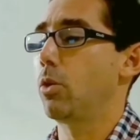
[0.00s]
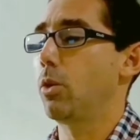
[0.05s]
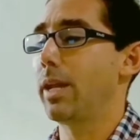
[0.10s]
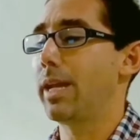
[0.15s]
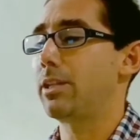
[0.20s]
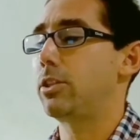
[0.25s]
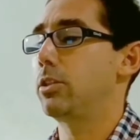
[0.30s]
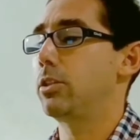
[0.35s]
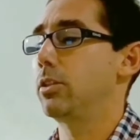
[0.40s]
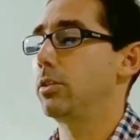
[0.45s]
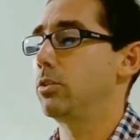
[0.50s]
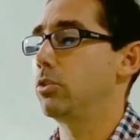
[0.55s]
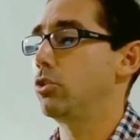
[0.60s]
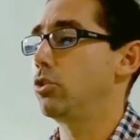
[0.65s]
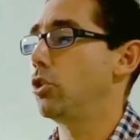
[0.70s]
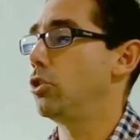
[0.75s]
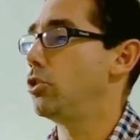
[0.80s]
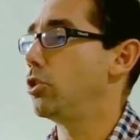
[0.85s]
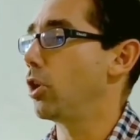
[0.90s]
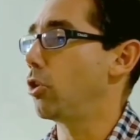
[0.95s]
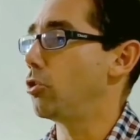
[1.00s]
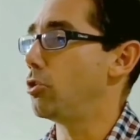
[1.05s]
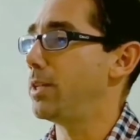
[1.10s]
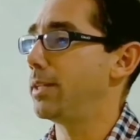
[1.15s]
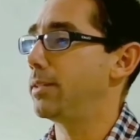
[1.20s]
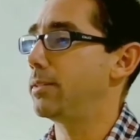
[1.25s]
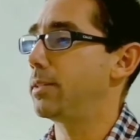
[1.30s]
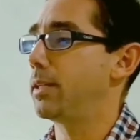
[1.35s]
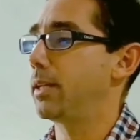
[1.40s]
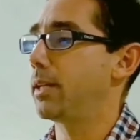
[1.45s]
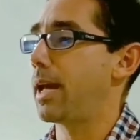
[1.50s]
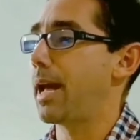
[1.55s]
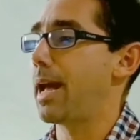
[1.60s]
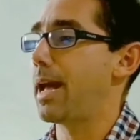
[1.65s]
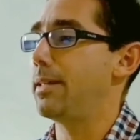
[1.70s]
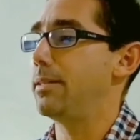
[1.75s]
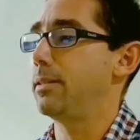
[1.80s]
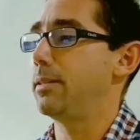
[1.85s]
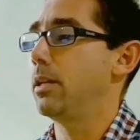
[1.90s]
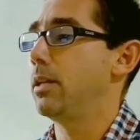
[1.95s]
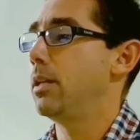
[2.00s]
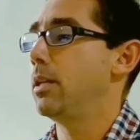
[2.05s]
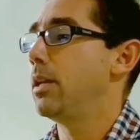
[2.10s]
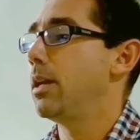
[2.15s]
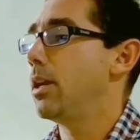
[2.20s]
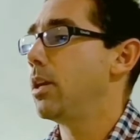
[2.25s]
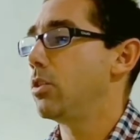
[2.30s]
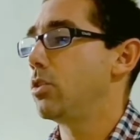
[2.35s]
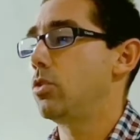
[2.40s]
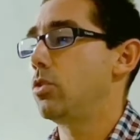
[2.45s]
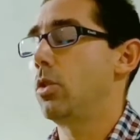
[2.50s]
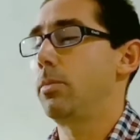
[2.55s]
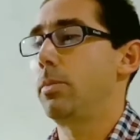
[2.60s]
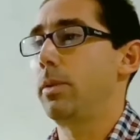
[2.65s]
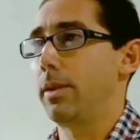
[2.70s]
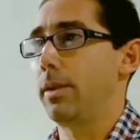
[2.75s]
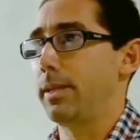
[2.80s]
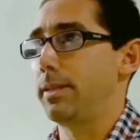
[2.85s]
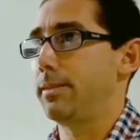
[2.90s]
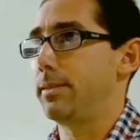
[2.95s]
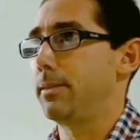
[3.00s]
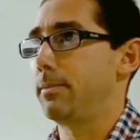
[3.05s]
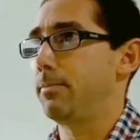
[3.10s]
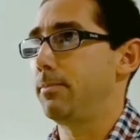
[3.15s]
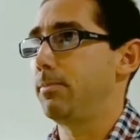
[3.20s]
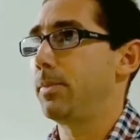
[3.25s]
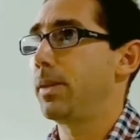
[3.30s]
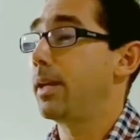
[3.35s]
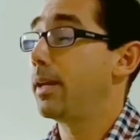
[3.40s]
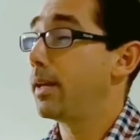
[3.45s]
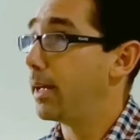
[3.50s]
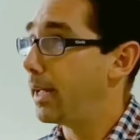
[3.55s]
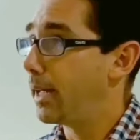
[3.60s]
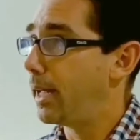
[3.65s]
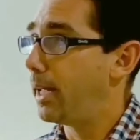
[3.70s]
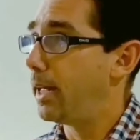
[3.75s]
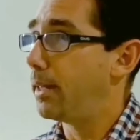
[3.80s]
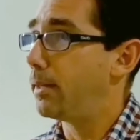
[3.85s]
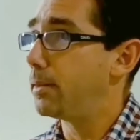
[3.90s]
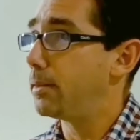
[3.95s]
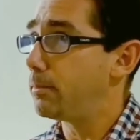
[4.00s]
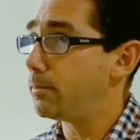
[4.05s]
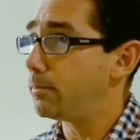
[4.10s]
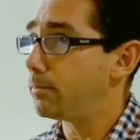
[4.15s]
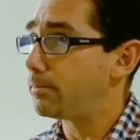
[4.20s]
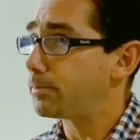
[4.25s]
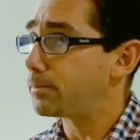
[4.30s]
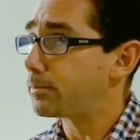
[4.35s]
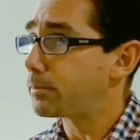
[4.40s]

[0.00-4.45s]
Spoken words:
collection, logistics, and surveillance, and